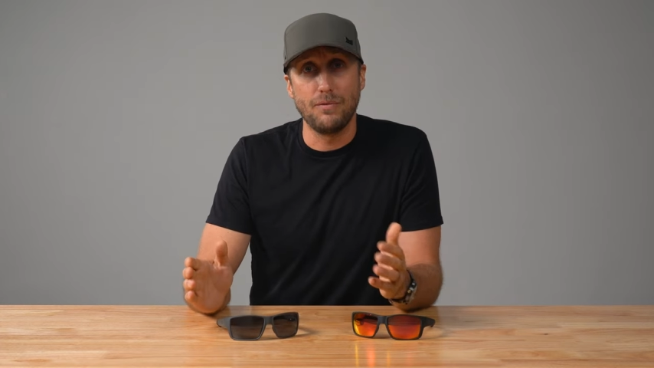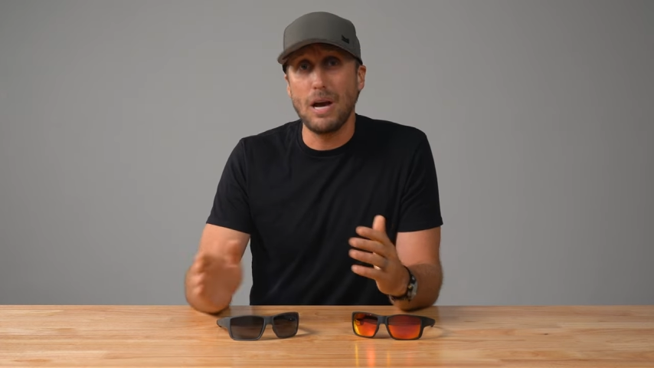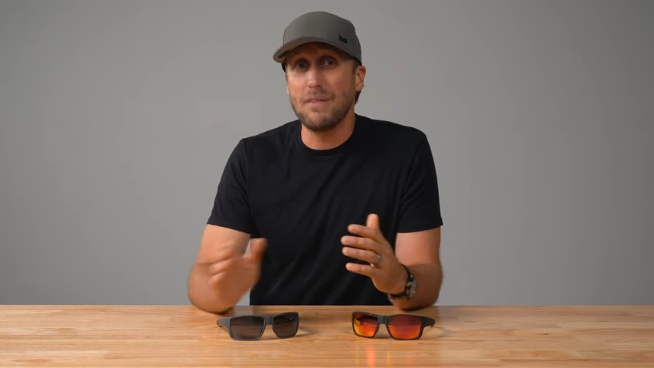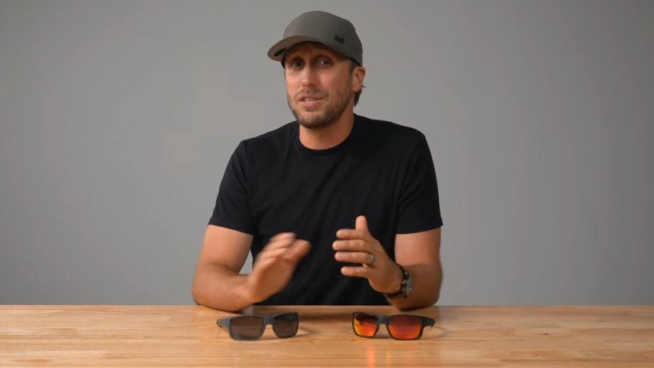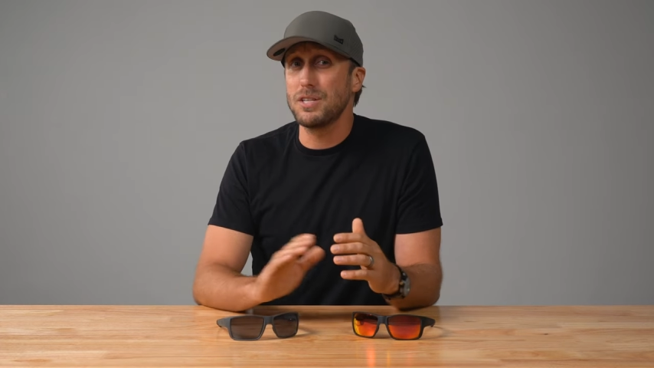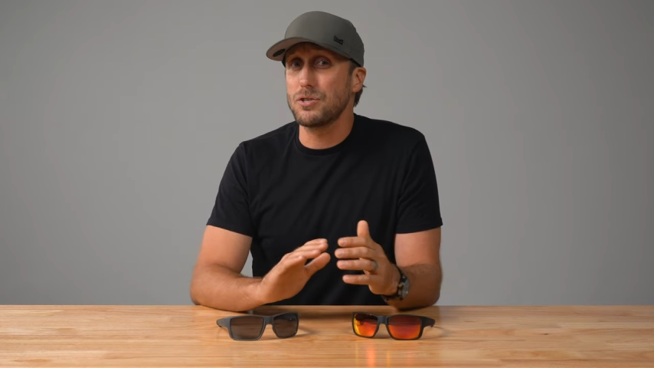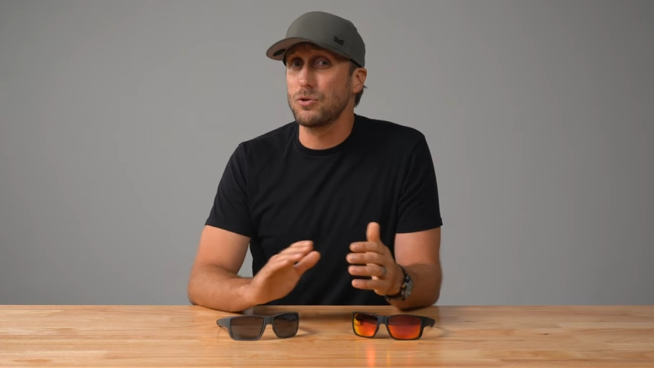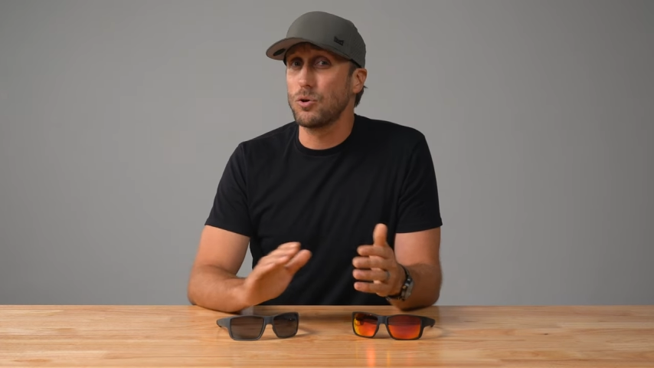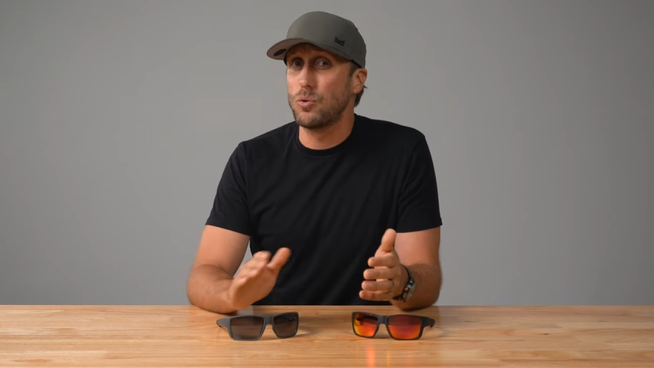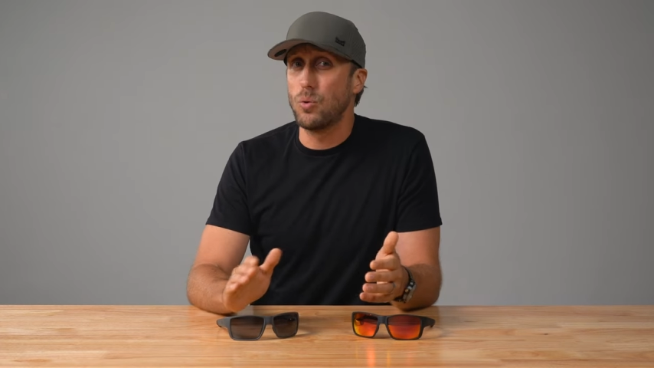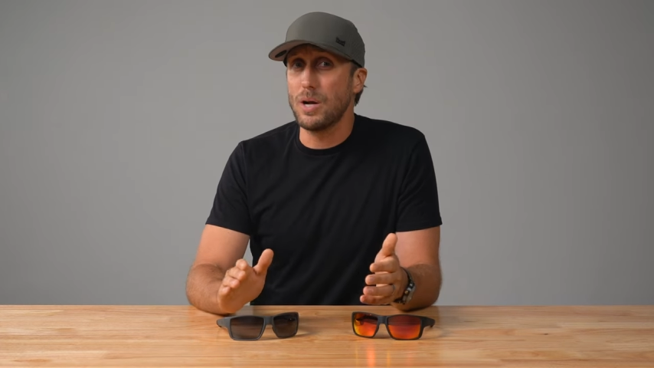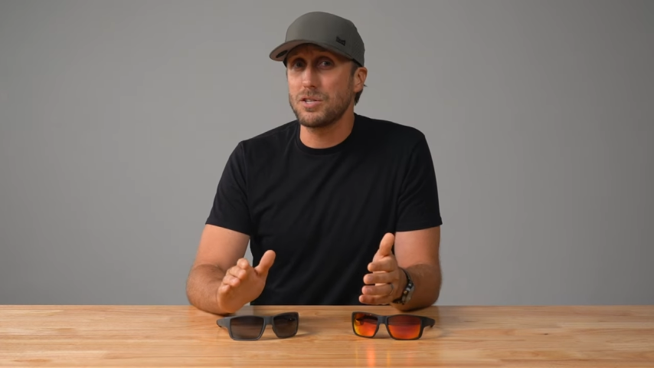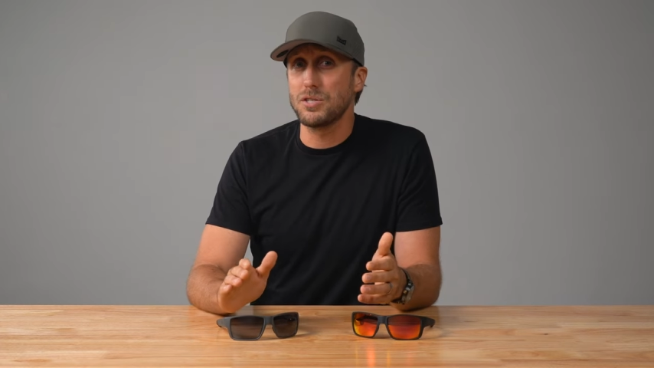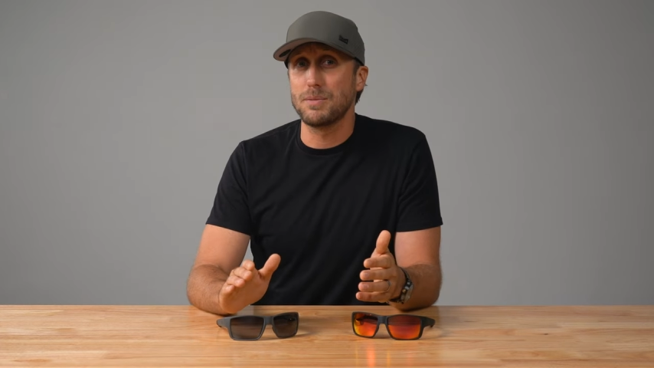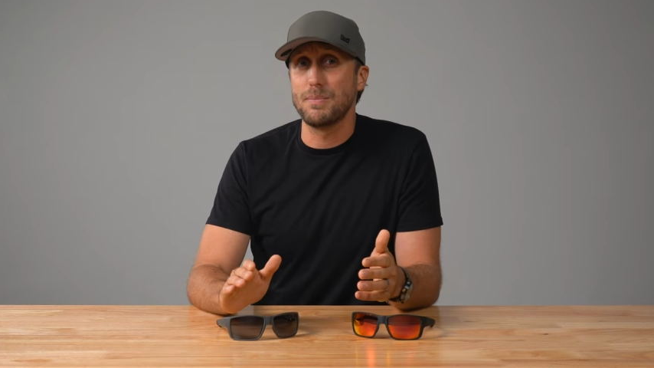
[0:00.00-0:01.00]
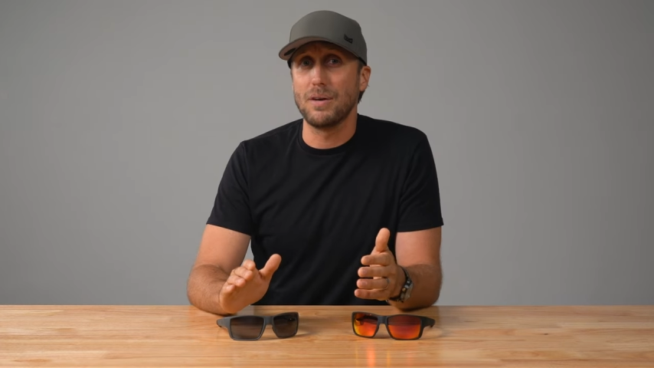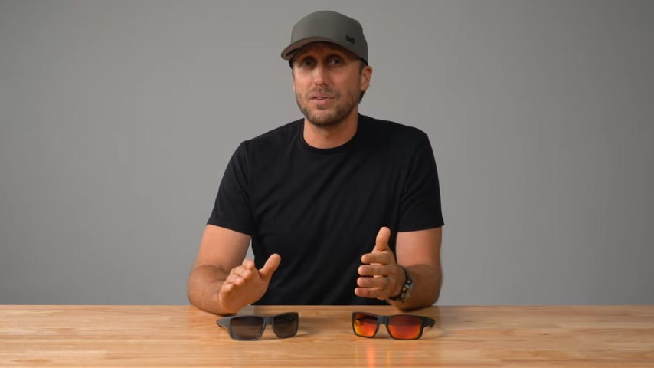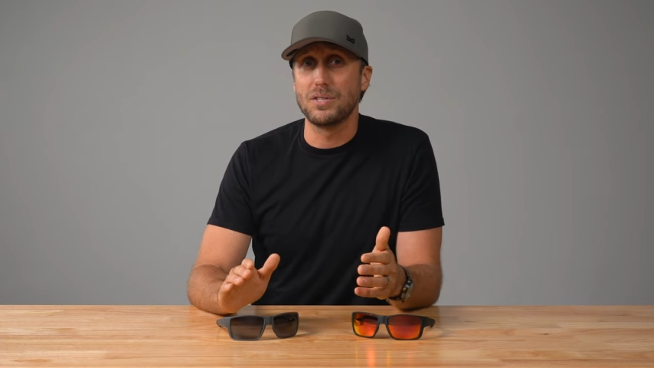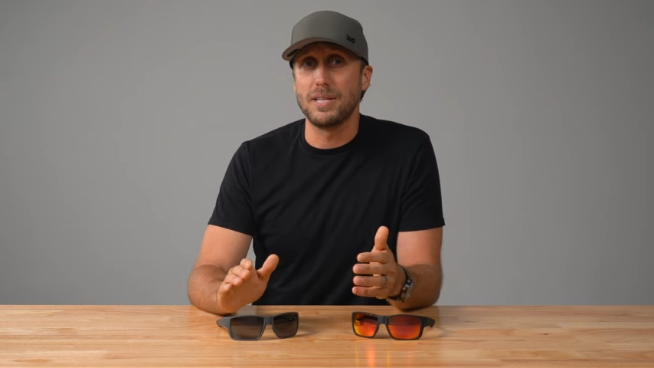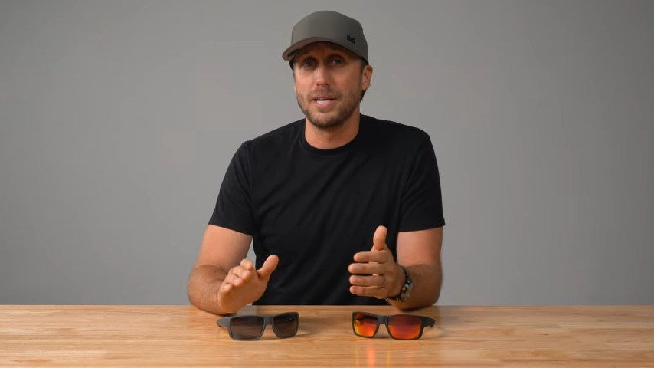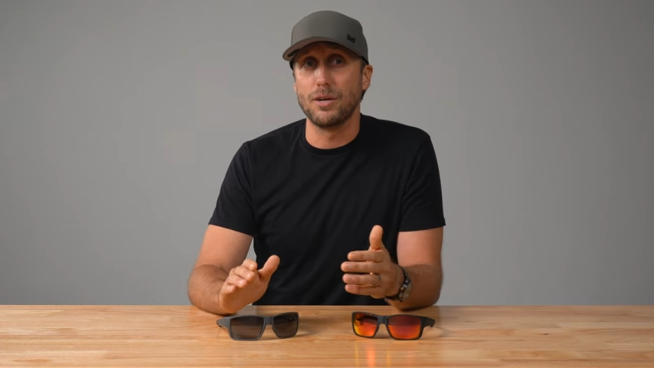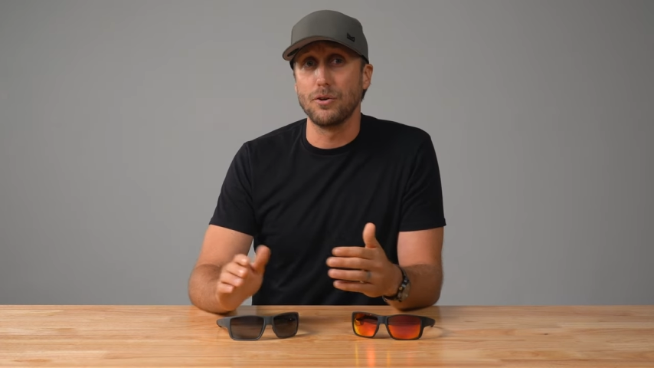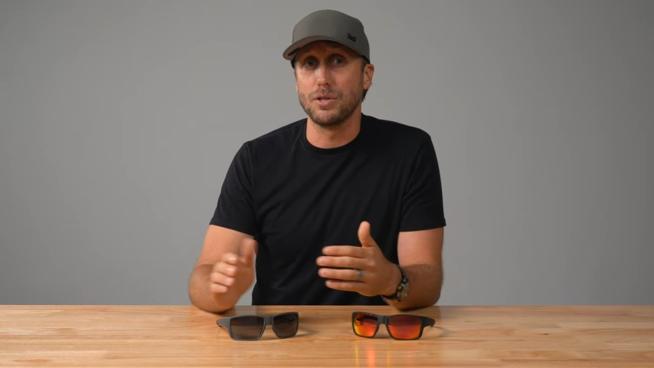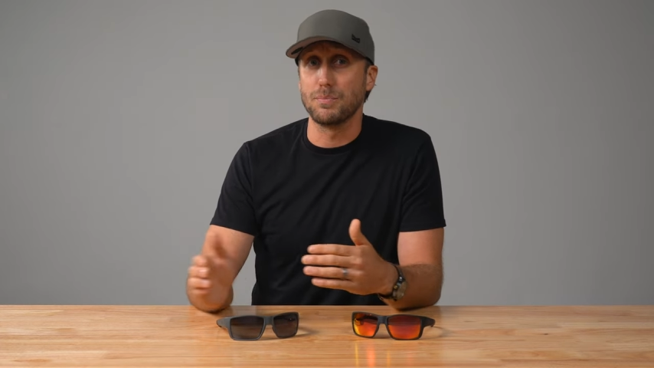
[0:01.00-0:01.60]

If you have additional questions about the Saeger,